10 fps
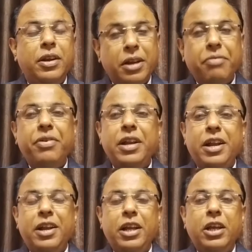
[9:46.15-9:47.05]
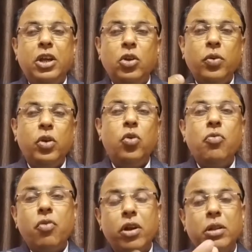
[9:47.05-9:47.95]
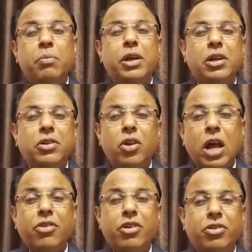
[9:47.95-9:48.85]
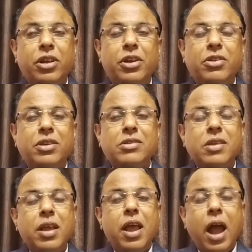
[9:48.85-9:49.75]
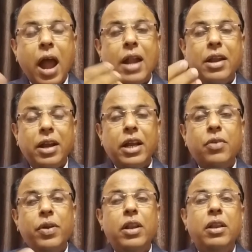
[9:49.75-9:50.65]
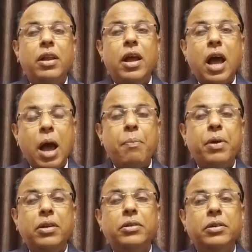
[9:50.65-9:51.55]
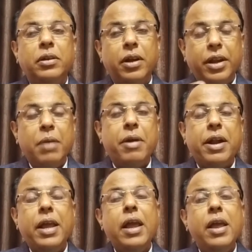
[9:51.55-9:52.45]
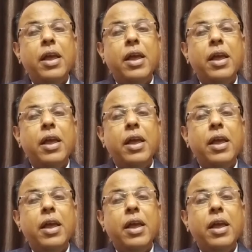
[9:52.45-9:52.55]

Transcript: definitely you will go for the bigger, larger sentences, and it will happen day by day,